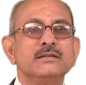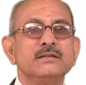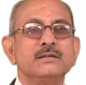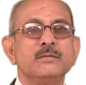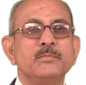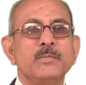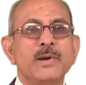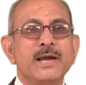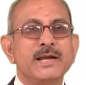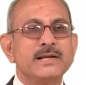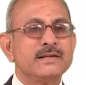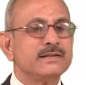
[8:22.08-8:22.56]

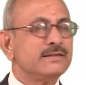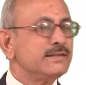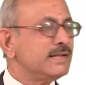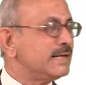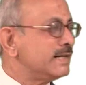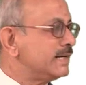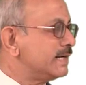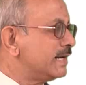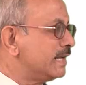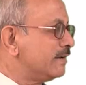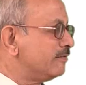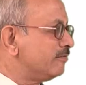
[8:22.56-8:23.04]
Banks
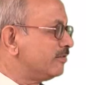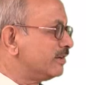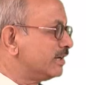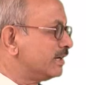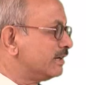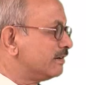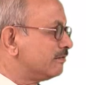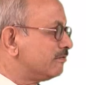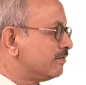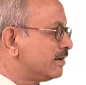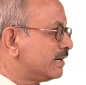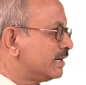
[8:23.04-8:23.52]
that time were
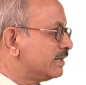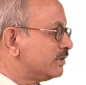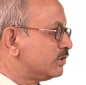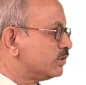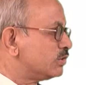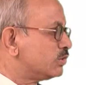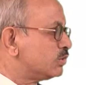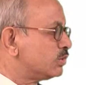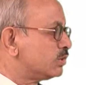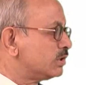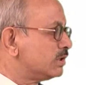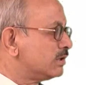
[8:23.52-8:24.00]
required to
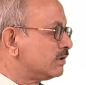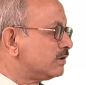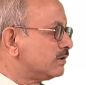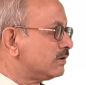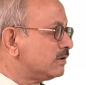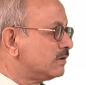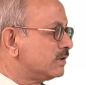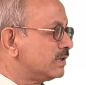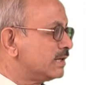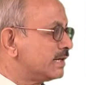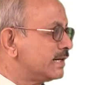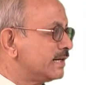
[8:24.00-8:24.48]
quote
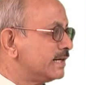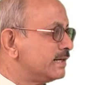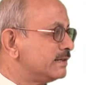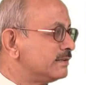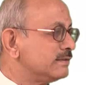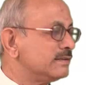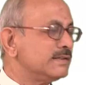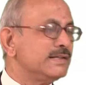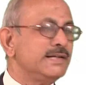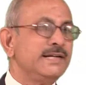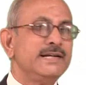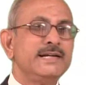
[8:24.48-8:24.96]
all rates
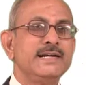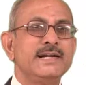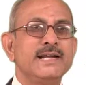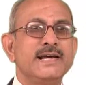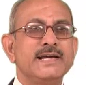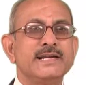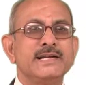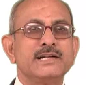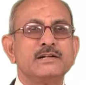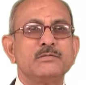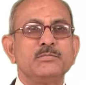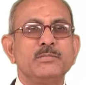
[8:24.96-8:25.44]
on an
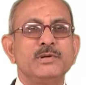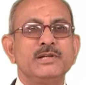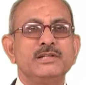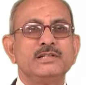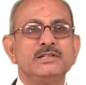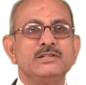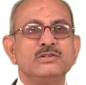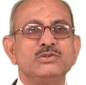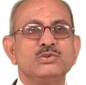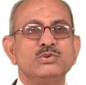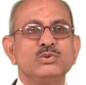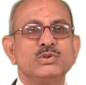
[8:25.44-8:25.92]
indirect
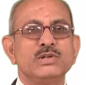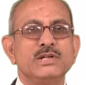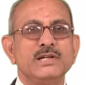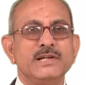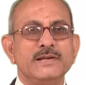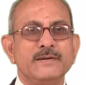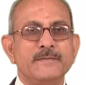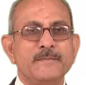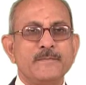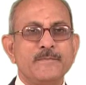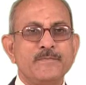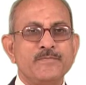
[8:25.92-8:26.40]
basis only,
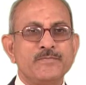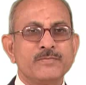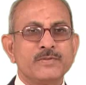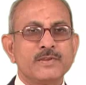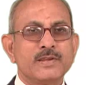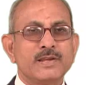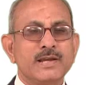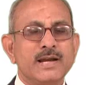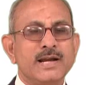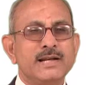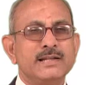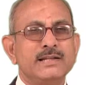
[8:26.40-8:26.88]

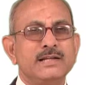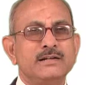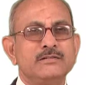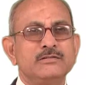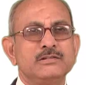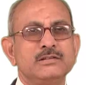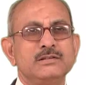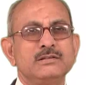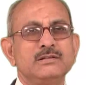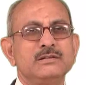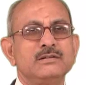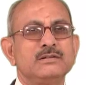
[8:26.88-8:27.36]
and that
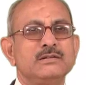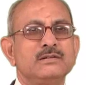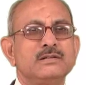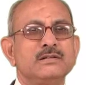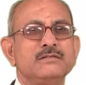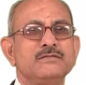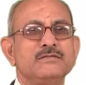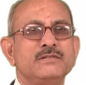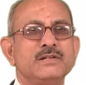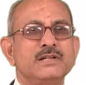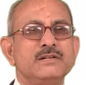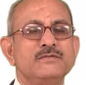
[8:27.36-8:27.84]
was a lot
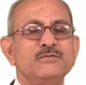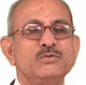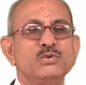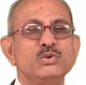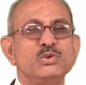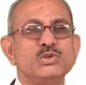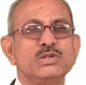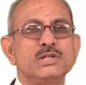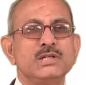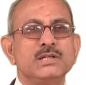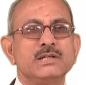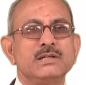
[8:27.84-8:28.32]
of
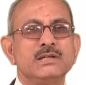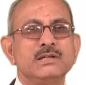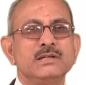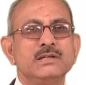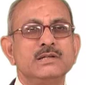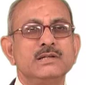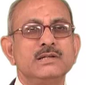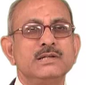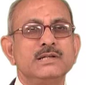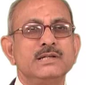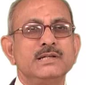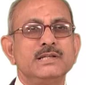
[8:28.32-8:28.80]
confusion
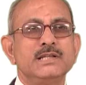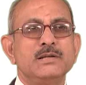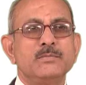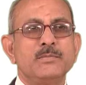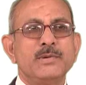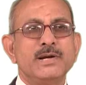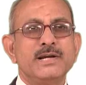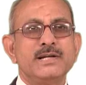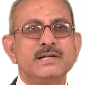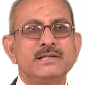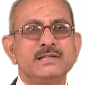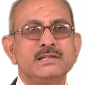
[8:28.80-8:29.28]
in the
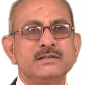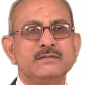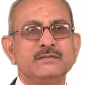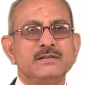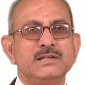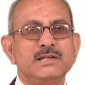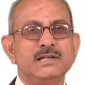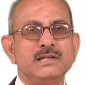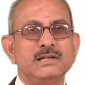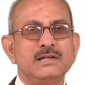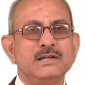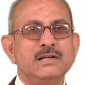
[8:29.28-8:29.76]
minds of
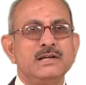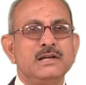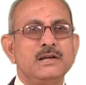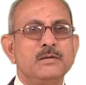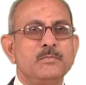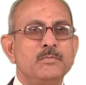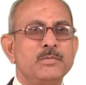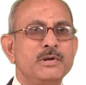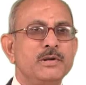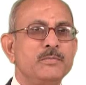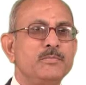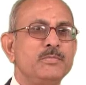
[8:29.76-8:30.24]
the
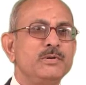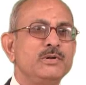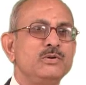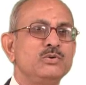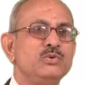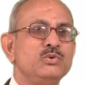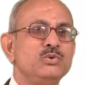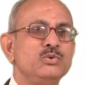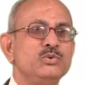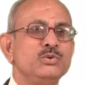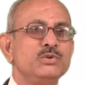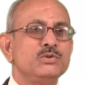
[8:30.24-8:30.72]
people
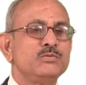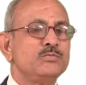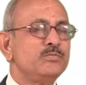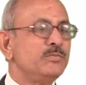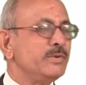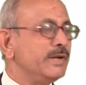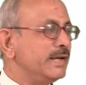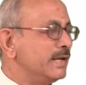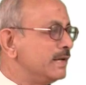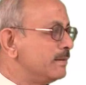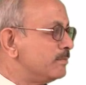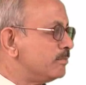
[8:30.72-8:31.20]
who would
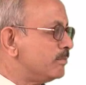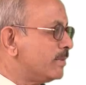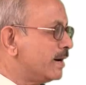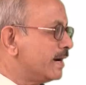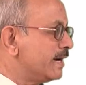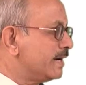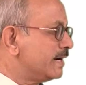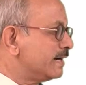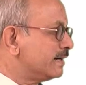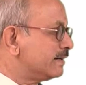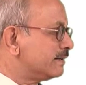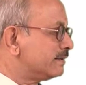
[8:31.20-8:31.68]
be
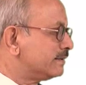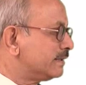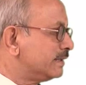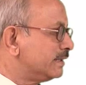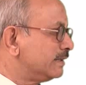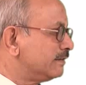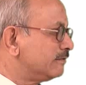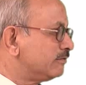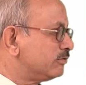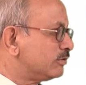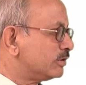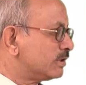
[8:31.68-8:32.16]
buying and
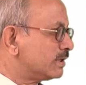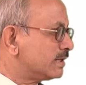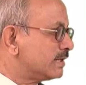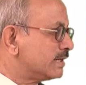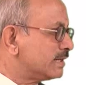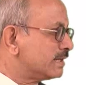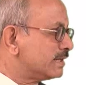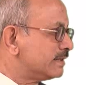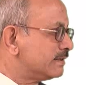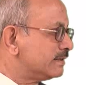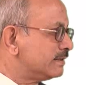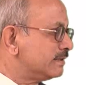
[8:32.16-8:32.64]
selling foreign
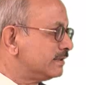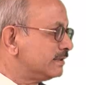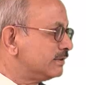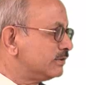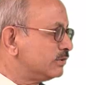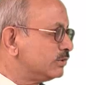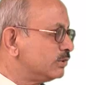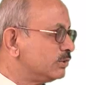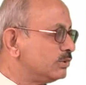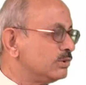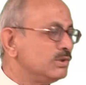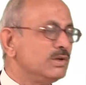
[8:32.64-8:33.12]
currency.
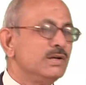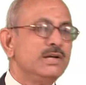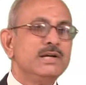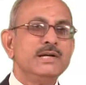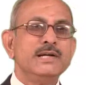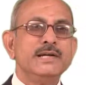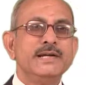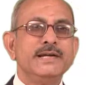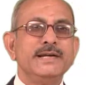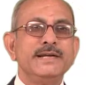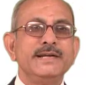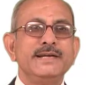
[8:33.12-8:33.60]
So
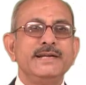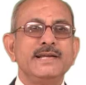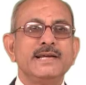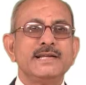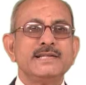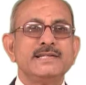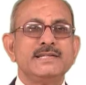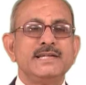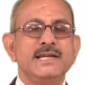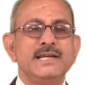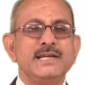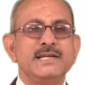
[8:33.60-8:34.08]
India
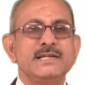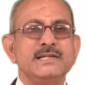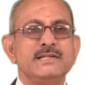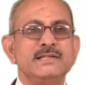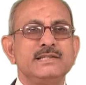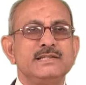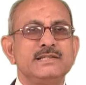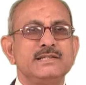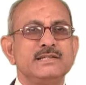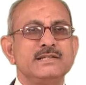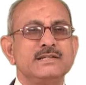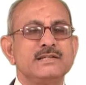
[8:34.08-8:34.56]
changed
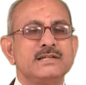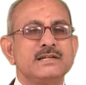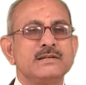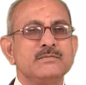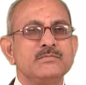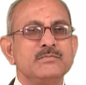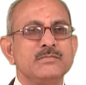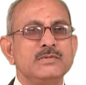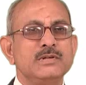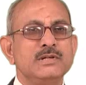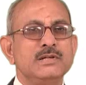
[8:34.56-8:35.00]
the system